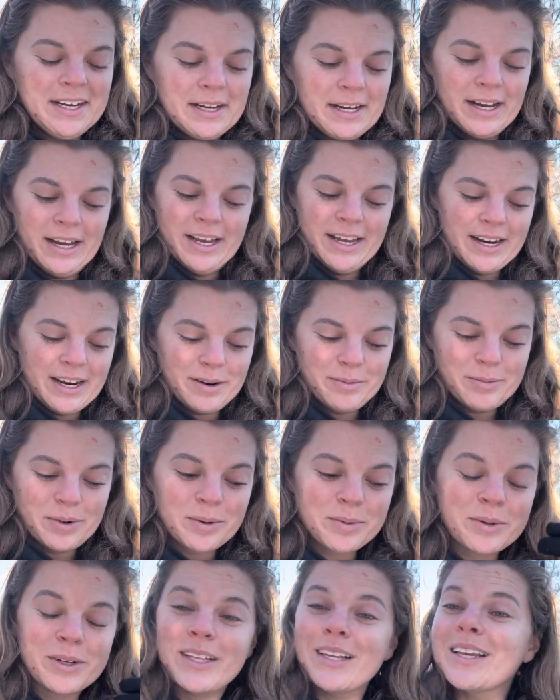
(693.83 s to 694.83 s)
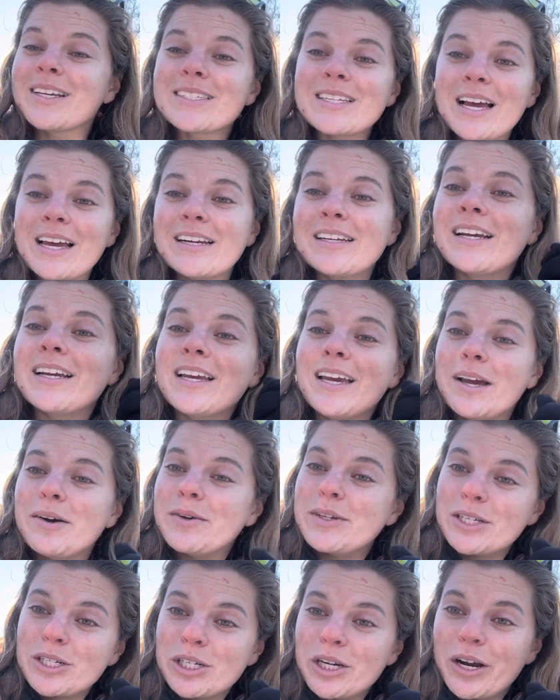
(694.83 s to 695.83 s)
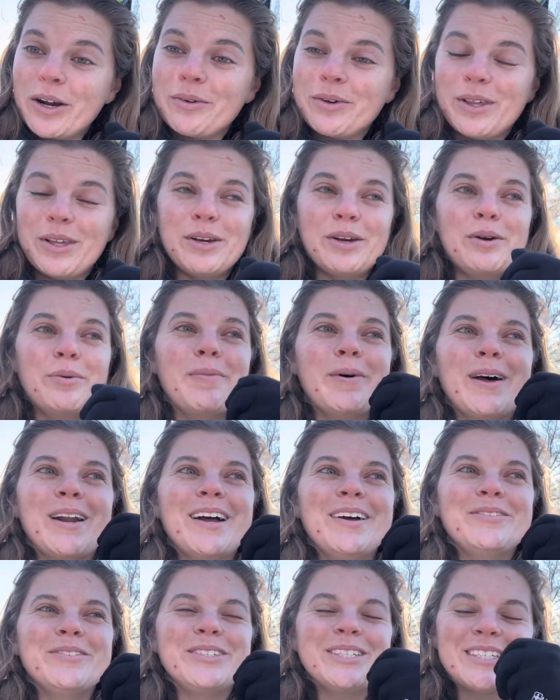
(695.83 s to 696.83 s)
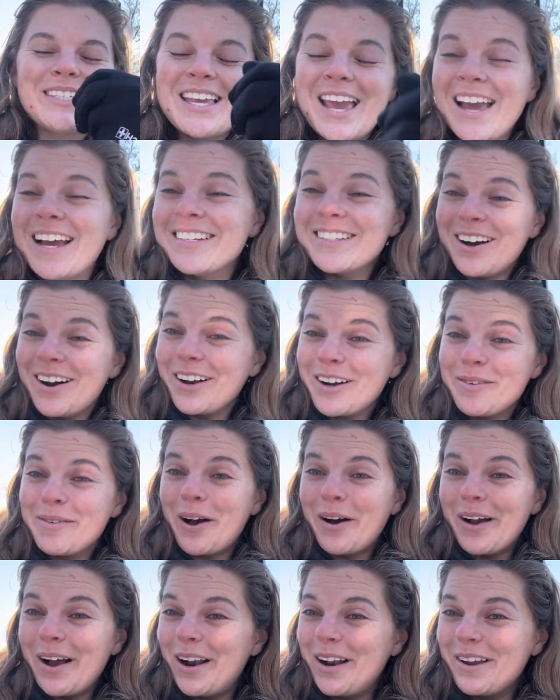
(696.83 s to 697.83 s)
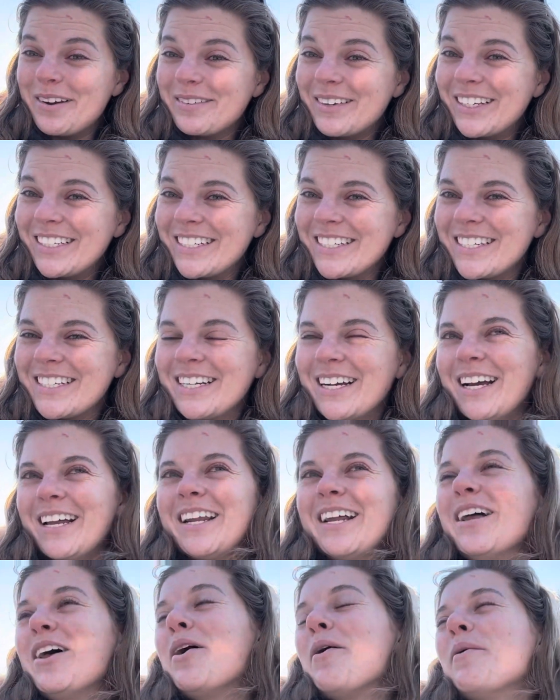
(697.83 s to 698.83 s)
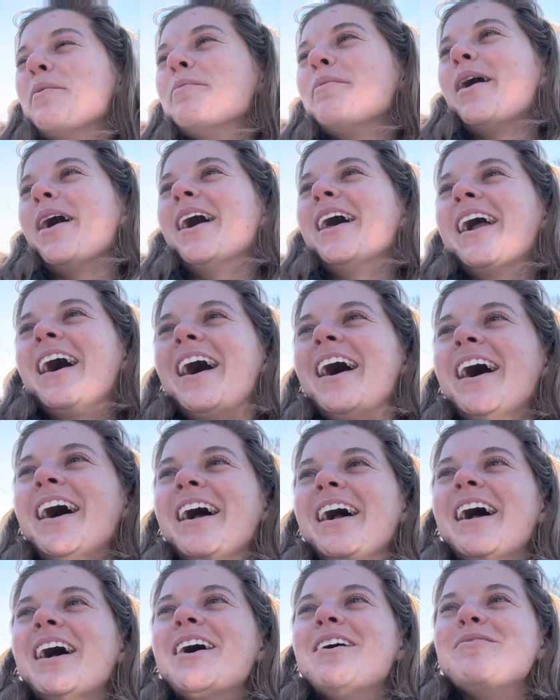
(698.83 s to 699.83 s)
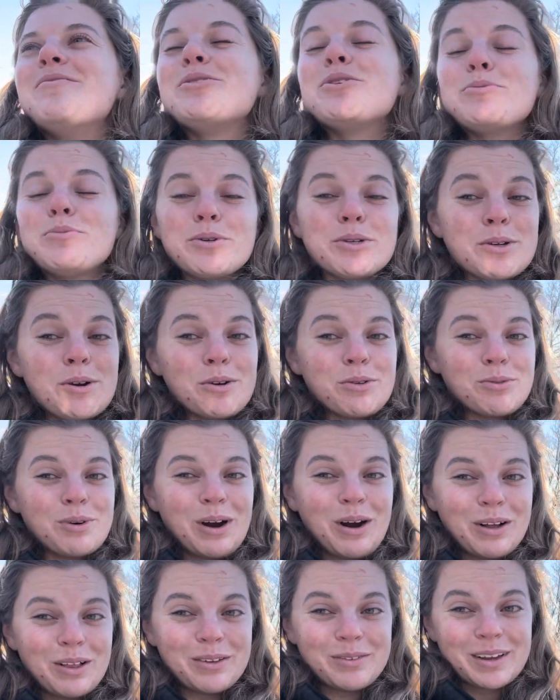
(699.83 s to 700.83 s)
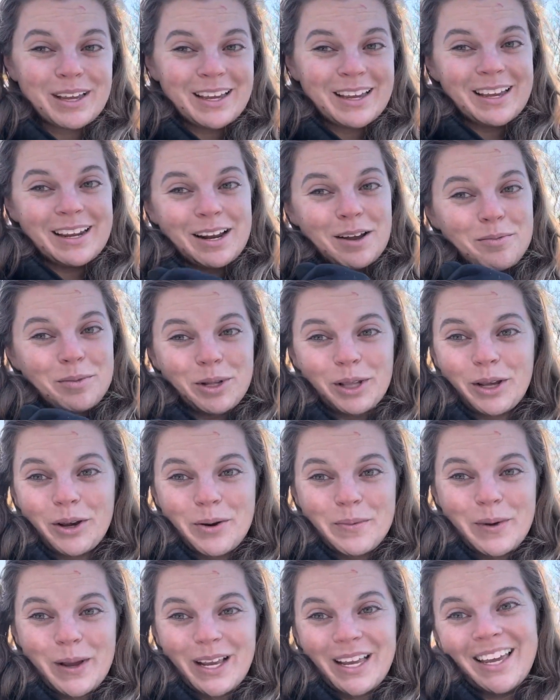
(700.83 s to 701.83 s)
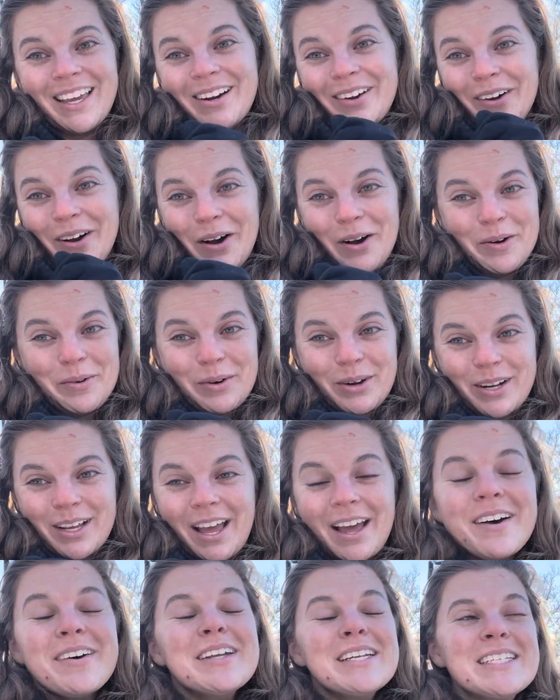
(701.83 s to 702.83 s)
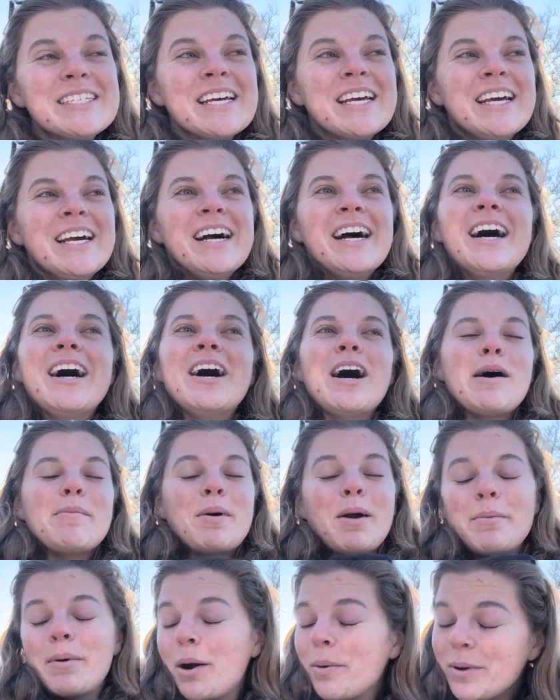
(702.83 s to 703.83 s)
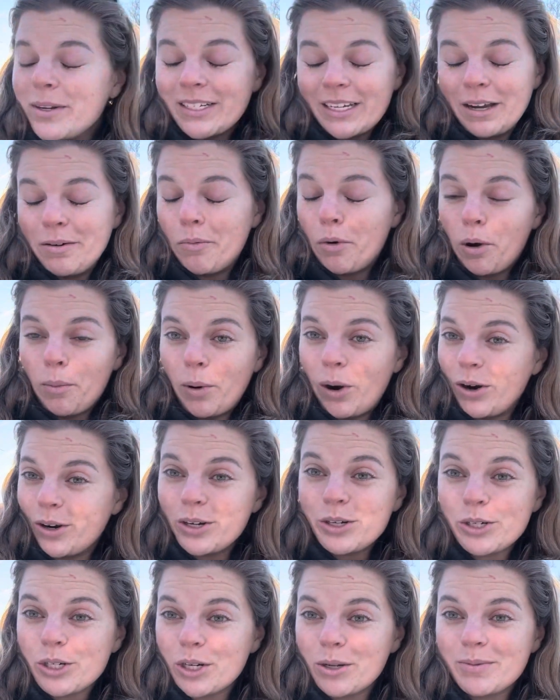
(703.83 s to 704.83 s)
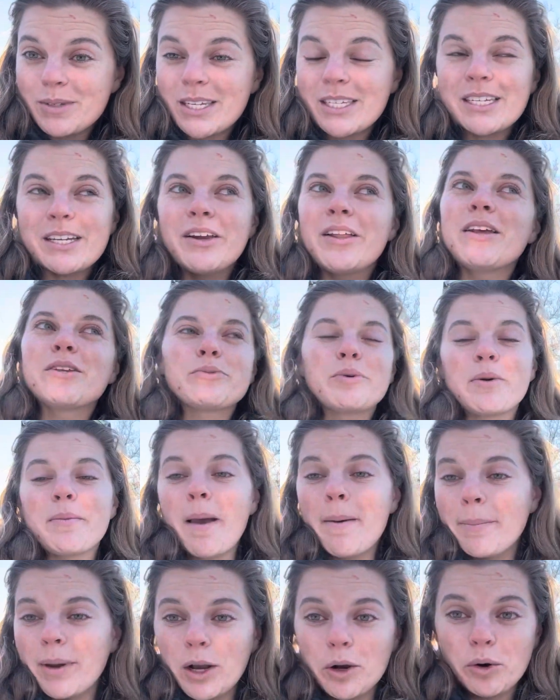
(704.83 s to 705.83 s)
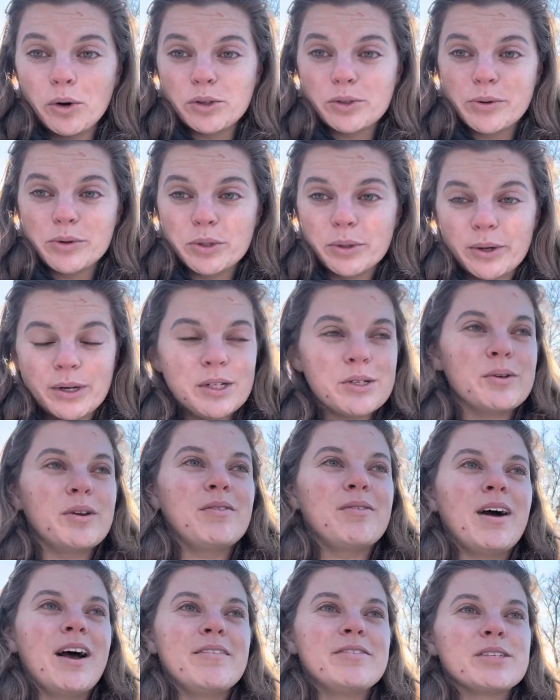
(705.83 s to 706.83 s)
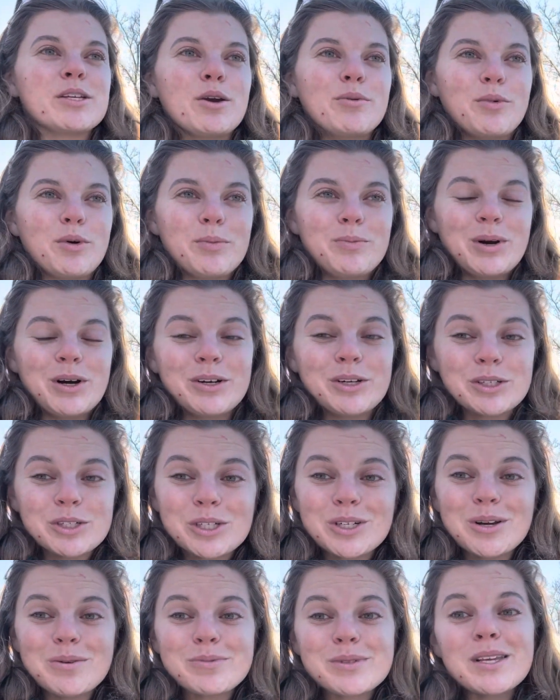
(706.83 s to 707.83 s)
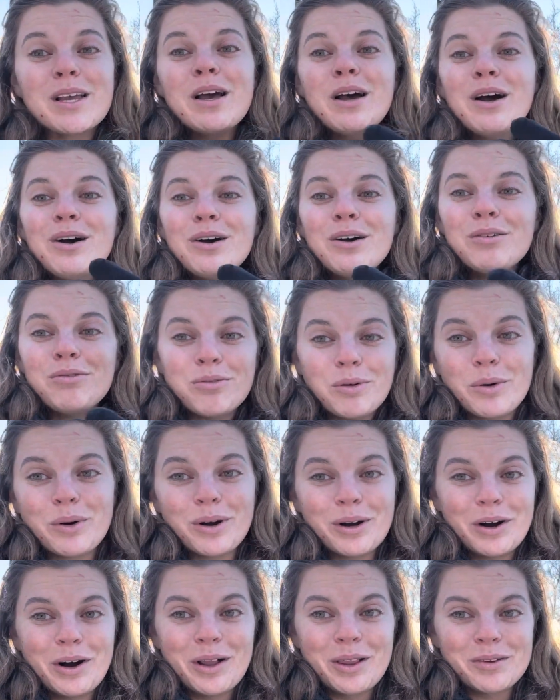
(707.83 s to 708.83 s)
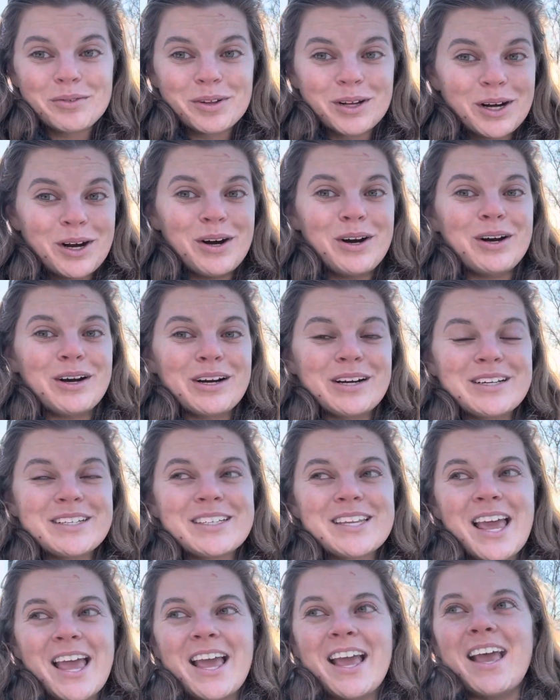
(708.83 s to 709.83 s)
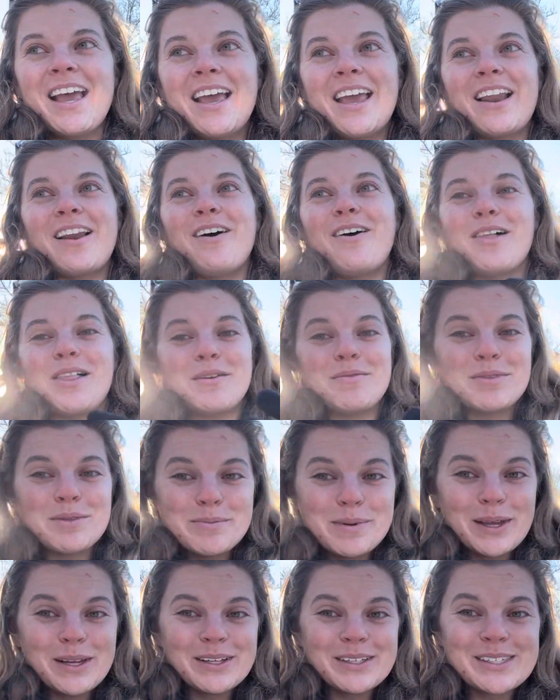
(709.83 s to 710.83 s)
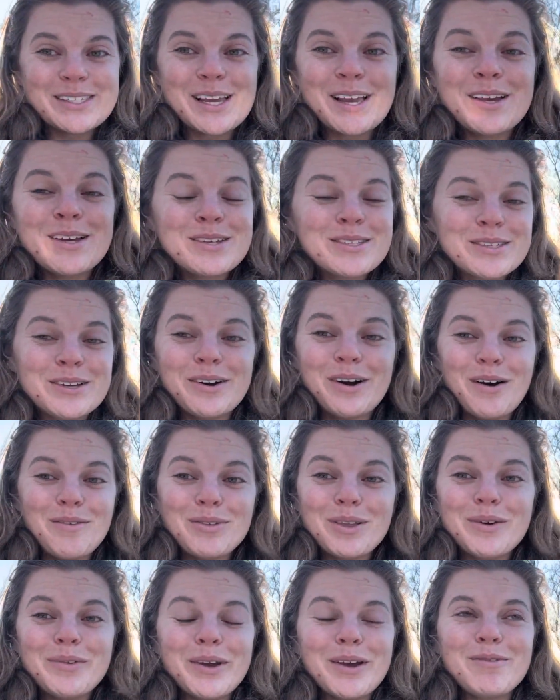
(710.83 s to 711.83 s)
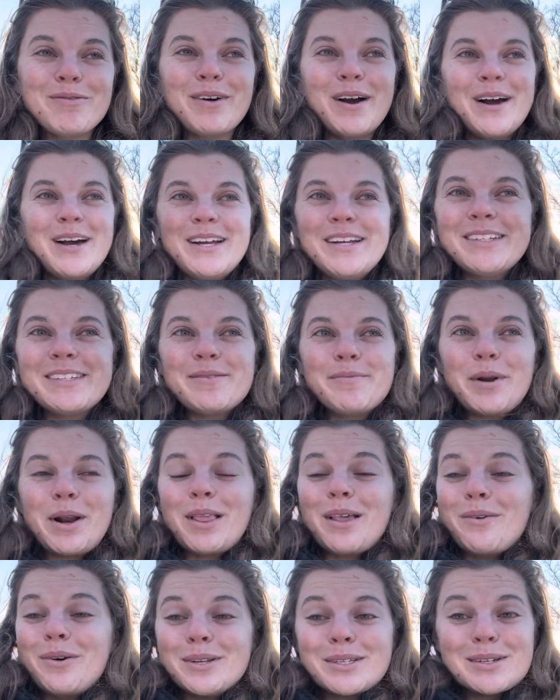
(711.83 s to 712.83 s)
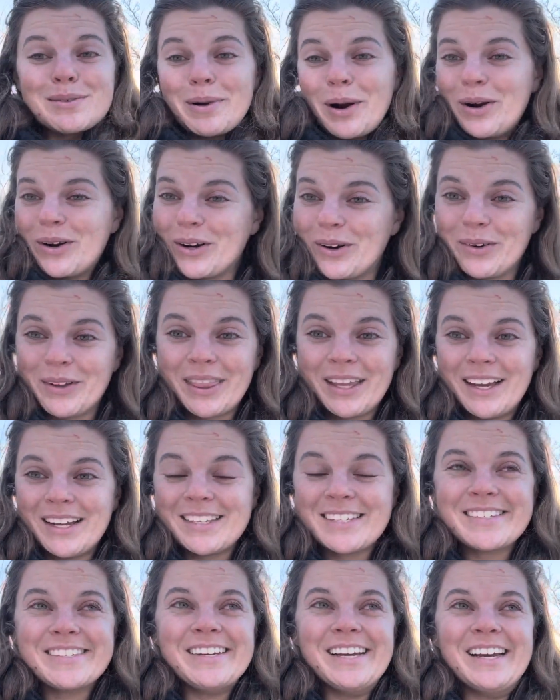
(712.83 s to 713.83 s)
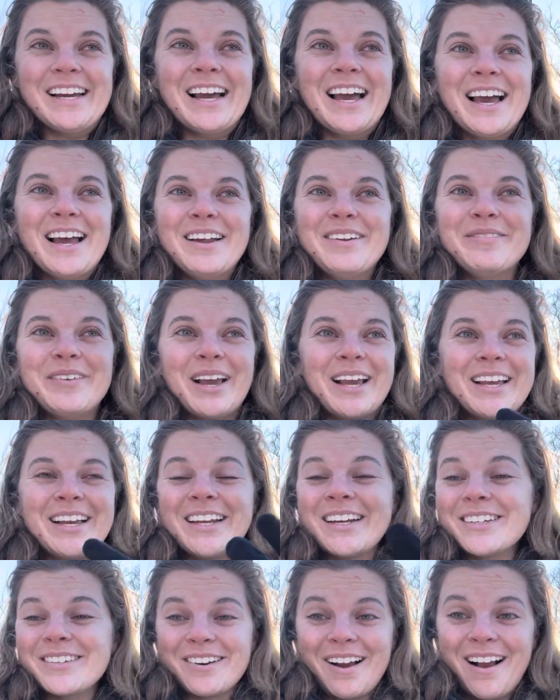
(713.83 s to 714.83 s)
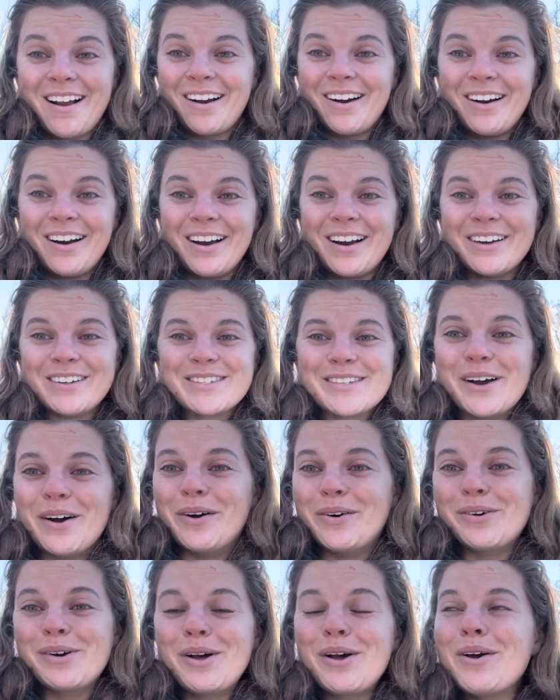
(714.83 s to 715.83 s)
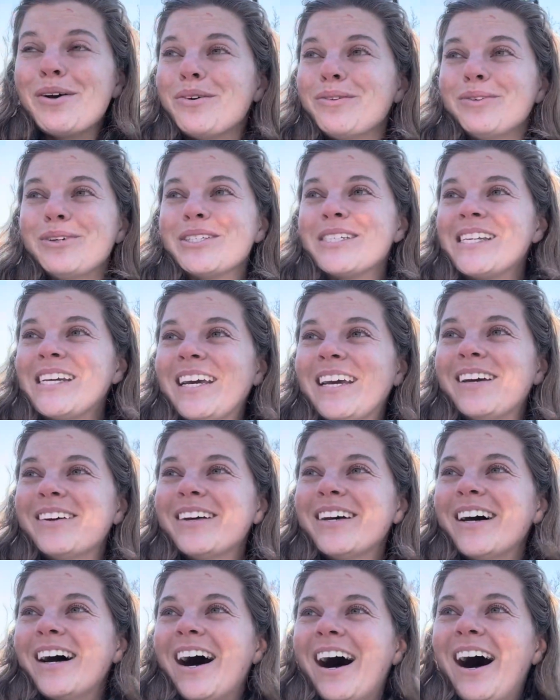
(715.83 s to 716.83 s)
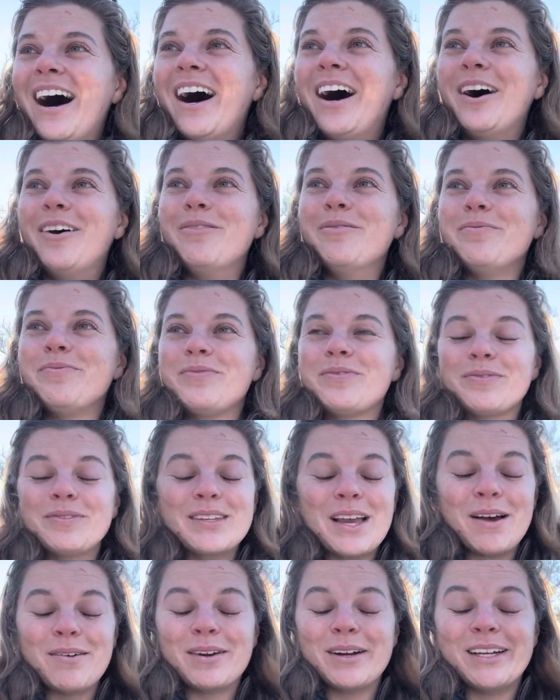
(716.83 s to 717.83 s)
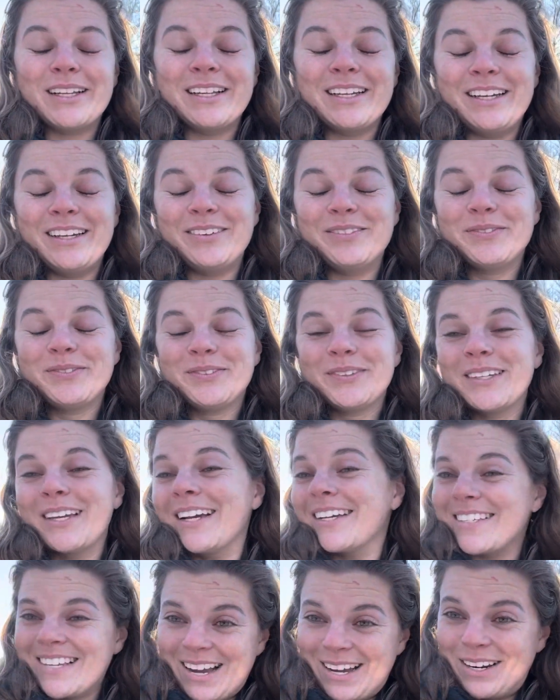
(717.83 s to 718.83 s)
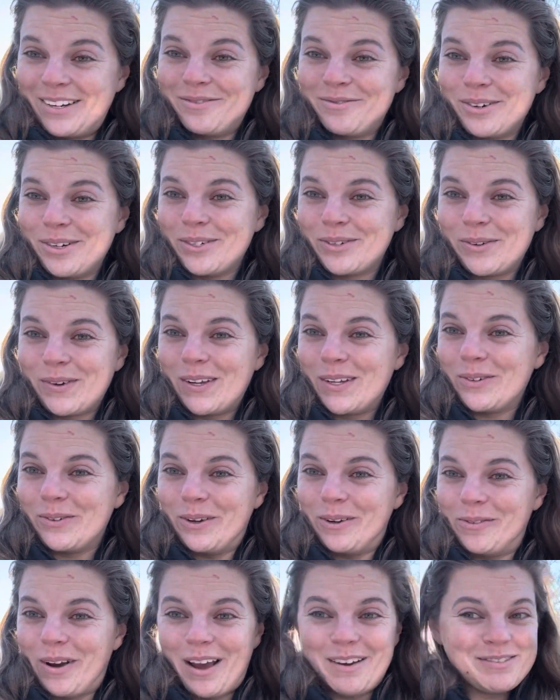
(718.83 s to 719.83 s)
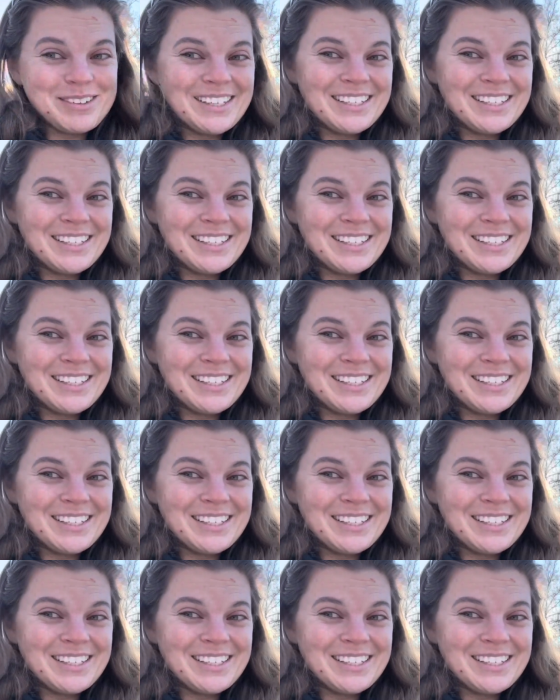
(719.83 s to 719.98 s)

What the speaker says: And I'm really excited and I can't wait to share it with you, but I just can't talk about any of it just yet. But I am super stoked for all of it and I'm really hoping it'll all work out. I'm hoping to get more partnerships this year. That's one of my big goals for 2025, is get more partnerships for all of the cars and all of the builds. So hopefully we can find somebody that wants to partner with the NC and making it a track car. So we'll see. Definitely excited for 2025.